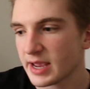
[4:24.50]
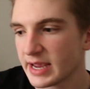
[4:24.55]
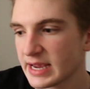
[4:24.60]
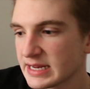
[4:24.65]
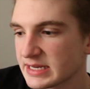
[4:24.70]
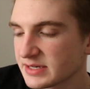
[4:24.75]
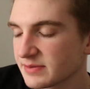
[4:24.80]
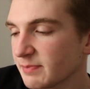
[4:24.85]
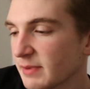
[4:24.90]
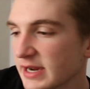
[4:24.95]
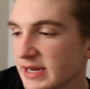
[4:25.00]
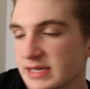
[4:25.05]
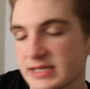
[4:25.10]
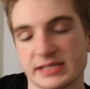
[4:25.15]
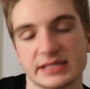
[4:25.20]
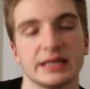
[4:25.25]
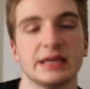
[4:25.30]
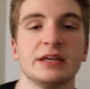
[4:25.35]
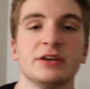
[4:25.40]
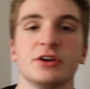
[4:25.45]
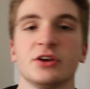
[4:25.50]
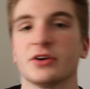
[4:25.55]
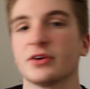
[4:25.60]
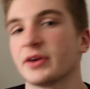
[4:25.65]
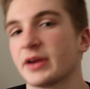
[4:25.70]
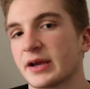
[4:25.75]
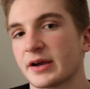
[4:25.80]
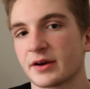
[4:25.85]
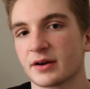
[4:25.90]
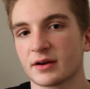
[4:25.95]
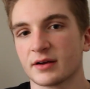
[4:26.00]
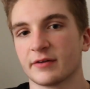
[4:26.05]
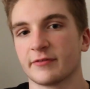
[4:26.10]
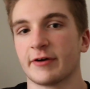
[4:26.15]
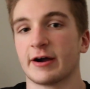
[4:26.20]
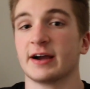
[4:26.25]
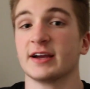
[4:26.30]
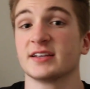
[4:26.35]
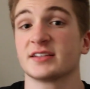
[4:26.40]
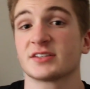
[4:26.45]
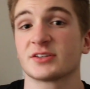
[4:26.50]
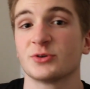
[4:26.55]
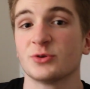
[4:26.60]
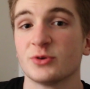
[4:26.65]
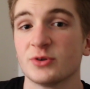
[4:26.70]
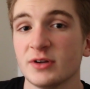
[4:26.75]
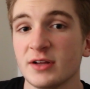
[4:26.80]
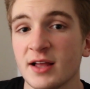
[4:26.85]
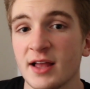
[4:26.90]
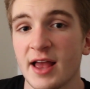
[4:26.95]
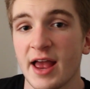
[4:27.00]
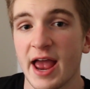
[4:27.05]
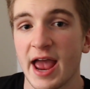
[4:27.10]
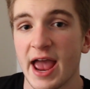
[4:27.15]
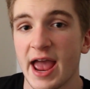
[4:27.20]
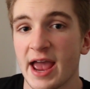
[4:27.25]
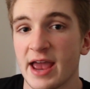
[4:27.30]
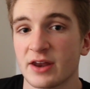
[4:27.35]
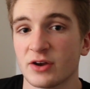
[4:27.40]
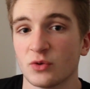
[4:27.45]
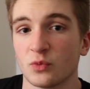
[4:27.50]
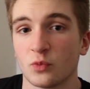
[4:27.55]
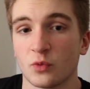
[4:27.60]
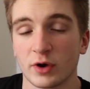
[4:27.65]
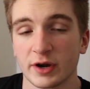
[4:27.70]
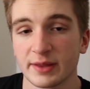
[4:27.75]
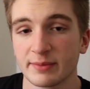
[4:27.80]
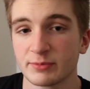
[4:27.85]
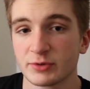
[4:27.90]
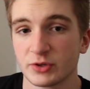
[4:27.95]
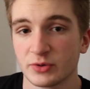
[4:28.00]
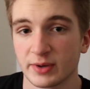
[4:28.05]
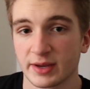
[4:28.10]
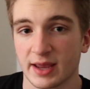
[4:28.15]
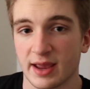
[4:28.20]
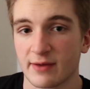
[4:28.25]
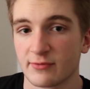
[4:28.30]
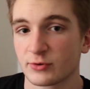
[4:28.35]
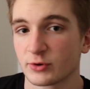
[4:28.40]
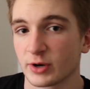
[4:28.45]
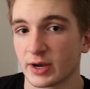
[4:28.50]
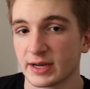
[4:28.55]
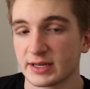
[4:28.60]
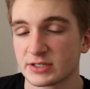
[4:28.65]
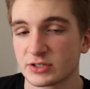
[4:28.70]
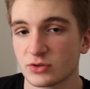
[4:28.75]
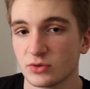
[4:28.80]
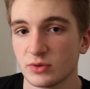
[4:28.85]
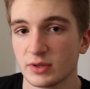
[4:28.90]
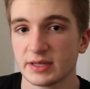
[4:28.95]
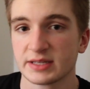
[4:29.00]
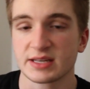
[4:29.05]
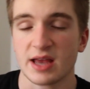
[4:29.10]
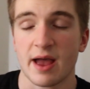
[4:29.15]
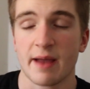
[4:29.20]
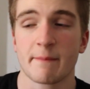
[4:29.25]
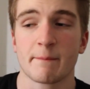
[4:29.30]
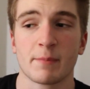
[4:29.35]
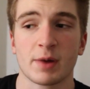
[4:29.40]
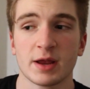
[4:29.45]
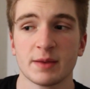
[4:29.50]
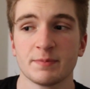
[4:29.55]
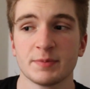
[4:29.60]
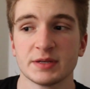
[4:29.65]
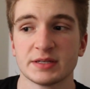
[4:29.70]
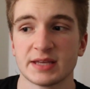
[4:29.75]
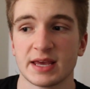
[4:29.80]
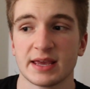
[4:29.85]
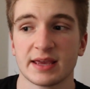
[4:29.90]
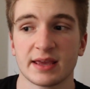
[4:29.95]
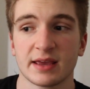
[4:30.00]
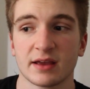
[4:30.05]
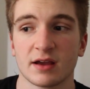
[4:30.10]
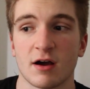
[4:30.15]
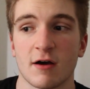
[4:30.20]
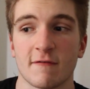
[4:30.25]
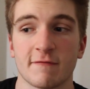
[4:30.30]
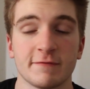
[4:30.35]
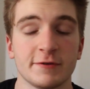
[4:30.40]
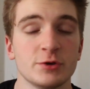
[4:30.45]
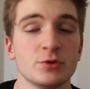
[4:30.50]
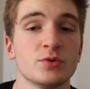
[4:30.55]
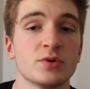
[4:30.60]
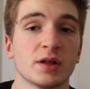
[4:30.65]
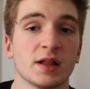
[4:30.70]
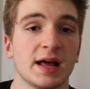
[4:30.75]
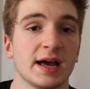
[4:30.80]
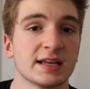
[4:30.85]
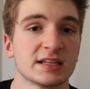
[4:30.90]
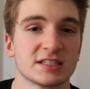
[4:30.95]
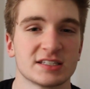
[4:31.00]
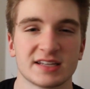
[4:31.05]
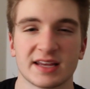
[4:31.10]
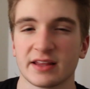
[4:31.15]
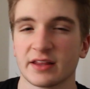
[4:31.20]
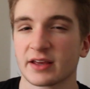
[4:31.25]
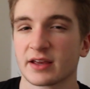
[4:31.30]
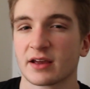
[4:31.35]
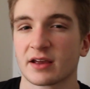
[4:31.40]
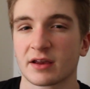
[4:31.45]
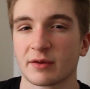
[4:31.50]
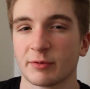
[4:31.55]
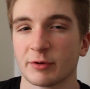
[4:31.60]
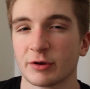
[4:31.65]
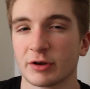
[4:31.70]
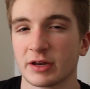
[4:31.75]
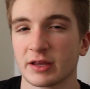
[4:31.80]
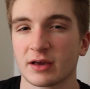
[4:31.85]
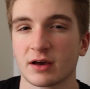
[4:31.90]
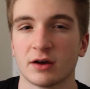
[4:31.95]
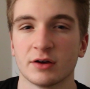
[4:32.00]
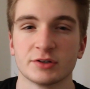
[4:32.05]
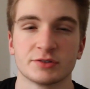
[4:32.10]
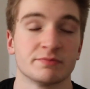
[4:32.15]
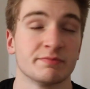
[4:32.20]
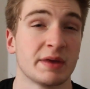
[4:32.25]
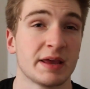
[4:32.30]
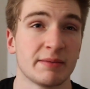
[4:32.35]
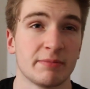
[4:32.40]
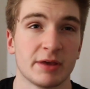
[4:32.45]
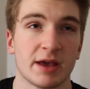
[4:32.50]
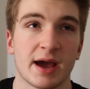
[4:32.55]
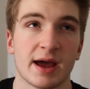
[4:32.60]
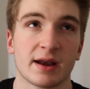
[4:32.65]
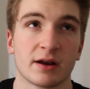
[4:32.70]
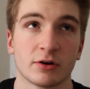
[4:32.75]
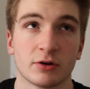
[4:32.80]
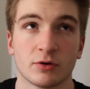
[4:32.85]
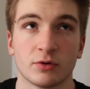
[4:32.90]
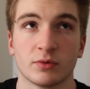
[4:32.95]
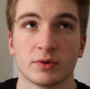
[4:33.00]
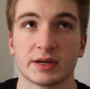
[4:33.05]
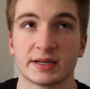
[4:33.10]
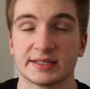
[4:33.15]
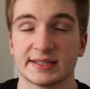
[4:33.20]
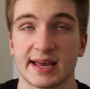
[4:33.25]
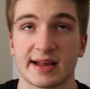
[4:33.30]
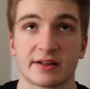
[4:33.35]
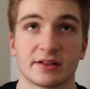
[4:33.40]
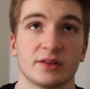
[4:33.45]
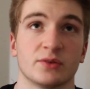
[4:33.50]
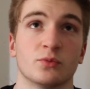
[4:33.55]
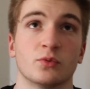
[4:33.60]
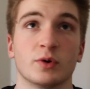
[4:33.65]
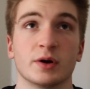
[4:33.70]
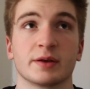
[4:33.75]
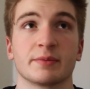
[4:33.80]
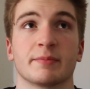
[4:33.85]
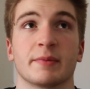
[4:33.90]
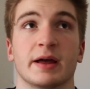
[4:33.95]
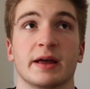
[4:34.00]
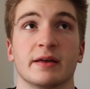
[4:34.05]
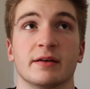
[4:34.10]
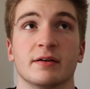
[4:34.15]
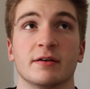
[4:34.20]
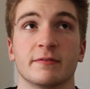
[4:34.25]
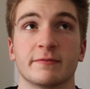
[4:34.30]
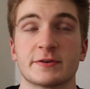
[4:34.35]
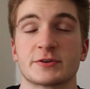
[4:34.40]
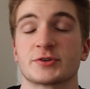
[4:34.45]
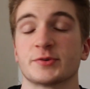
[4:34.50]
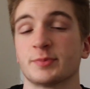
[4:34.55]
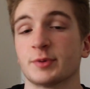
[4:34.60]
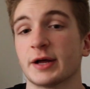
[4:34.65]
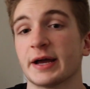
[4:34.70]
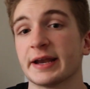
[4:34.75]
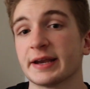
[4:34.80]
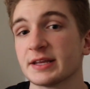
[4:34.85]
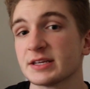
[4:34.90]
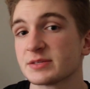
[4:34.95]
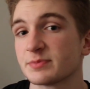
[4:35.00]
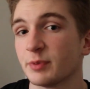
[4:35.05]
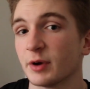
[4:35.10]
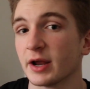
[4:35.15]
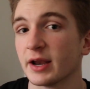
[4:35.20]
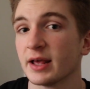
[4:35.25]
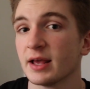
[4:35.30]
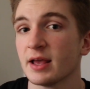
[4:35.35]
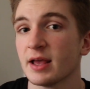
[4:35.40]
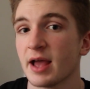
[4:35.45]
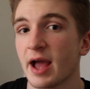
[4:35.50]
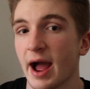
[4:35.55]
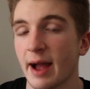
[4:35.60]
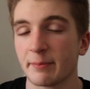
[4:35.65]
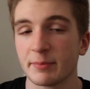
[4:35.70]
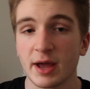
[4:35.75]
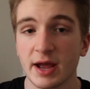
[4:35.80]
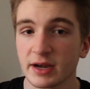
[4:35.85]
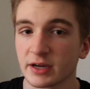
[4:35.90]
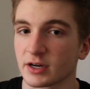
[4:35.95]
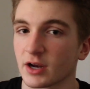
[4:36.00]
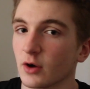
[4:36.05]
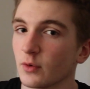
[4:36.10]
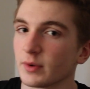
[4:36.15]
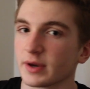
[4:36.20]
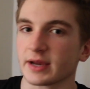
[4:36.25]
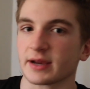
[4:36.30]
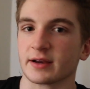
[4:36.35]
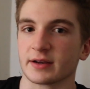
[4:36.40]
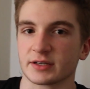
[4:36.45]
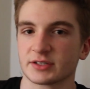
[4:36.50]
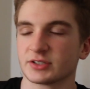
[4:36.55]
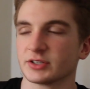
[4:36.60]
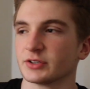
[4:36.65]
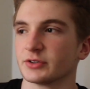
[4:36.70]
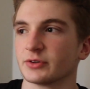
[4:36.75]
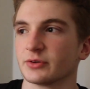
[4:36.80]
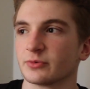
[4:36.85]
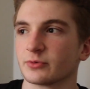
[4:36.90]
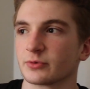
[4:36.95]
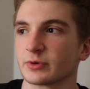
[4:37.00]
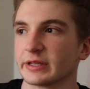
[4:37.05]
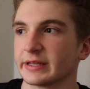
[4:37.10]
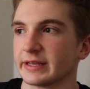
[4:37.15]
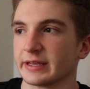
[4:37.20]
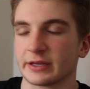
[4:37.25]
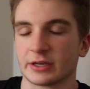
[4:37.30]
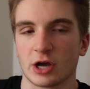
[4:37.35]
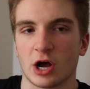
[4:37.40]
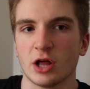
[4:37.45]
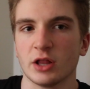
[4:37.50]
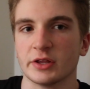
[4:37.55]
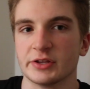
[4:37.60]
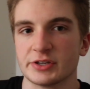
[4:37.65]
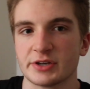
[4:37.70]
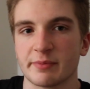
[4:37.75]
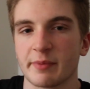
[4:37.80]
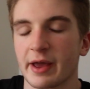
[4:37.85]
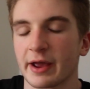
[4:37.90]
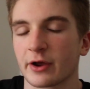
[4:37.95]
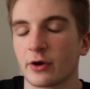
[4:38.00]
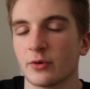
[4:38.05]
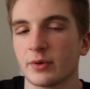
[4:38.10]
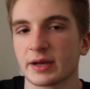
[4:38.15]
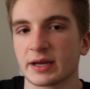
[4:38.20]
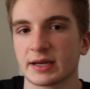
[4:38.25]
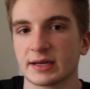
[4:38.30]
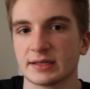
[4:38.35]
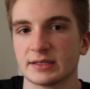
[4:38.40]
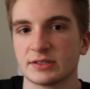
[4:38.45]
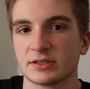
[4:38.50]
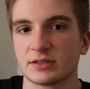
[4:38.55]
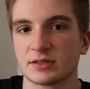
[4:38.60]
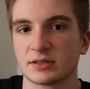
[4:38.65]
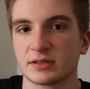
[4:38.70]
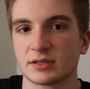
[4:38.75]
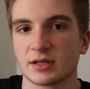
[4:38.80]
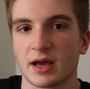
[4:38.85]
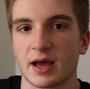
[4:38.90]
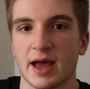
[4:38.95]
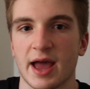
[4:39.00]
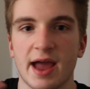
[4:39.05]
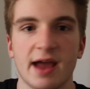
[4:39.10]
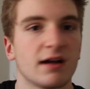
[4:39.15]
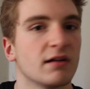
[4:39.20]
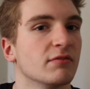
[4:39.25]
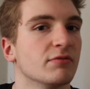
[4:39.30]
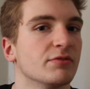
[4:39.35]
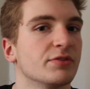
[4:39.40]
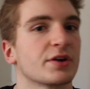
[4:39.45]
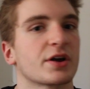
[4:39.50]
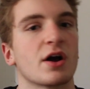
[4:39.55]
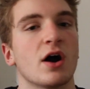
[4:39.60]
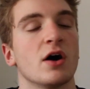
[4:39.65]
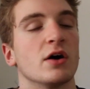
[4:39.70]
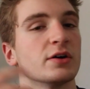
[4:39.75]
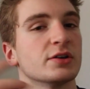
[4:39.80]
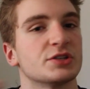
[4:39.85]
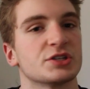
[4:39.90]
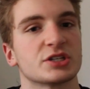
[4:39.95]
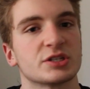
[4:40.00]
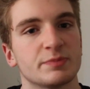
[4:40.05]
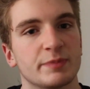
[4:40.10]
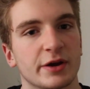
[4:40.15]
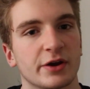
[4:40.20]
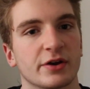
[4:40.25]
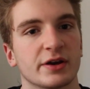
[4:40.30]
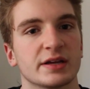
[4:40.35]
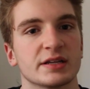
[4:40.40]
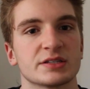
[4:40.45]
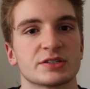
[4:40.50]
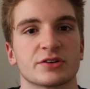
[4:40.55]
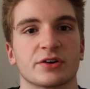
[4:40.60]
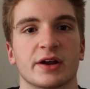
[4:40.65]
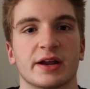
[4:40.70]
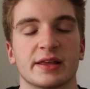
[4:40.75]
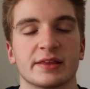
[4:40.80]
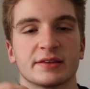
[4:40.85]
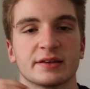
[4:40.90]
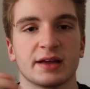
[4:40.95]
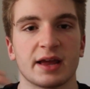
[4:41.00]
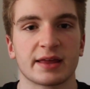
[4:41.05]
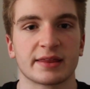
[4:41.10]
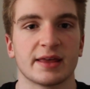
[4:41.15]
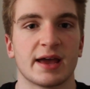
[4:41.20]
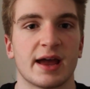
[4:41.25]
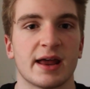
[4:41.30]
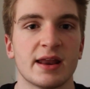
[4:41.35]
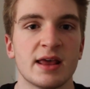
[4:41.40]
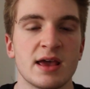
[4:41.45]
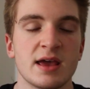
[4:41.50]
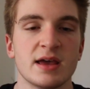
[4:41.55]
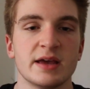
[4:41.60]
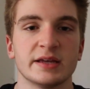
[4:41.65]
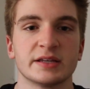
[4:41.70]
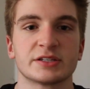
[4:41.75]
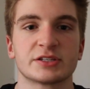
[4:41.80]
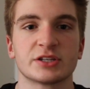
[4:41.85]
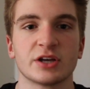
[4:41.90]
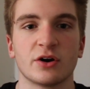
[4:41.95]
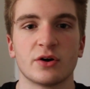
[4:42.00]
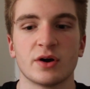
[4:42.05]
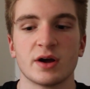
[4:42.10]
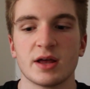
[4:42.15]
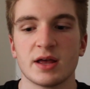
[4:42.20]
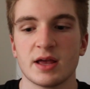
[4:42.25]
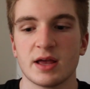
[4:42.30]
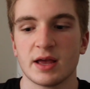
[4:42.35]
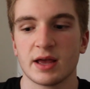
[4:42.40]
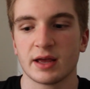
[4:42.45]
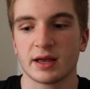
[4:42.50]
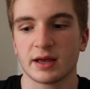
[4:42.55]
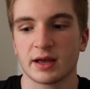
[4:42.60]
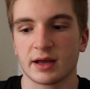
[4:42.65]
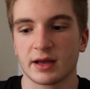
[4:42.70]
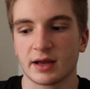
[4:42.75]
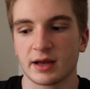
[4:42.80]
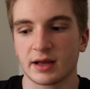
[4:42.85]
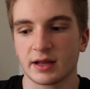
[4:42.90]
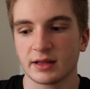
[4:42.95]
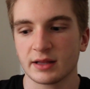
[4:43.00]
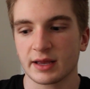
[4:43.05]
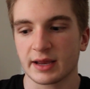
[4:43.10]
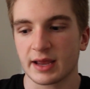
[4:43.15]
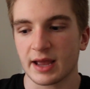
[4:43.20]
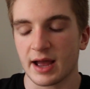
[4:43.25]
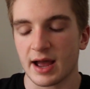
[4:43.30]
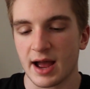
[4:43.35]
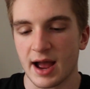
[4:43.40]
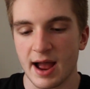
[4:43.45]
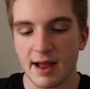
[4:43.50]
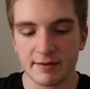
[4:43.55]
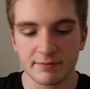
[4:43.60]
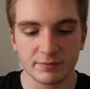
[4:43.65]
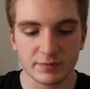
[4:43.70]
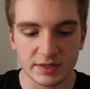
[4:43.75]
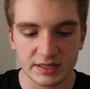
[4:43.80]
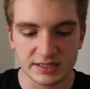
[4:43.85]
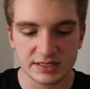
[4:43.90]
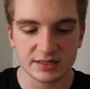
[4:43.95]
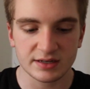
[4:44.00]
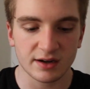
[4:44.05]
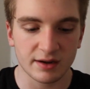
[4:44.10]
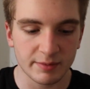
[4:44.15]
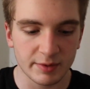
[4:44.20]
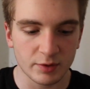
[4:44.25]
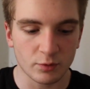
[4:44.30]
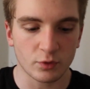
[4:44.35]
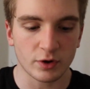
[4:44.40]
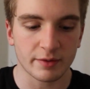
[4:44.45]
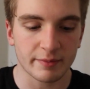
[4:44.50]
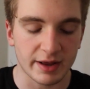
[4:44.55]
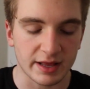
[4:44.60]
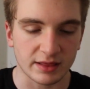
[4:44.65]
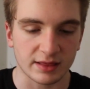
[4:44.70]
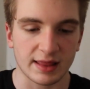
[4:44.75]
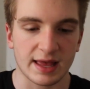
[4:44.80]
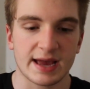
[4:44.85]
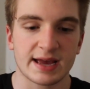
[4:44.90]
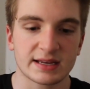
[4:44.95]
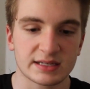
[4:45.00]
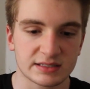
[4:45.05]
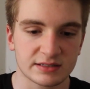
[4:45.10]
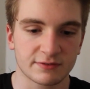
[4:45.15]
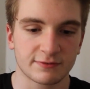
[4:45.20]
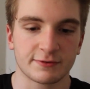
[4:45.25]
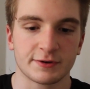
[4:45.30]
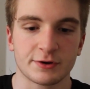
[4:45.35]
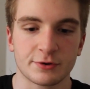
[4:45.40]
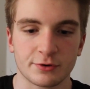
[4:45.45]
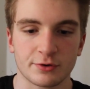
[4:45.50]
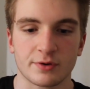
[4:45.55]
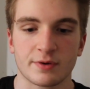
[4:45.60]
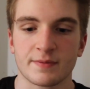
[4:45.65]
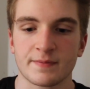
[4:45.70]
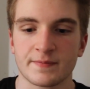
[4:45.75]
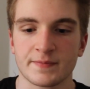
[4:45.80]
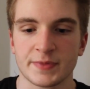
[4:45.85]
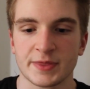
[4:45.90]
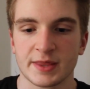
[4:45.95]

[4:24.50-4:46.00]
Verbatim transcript: it's my senior year of high school. And what I'm doing after high school is I might be taking a few classes at like a community college, maybe. I don't know exactly what my official plan is, but I'm not going to really college. I'm not going to have the college experience or anything like that. So like this is gonna be one of my last few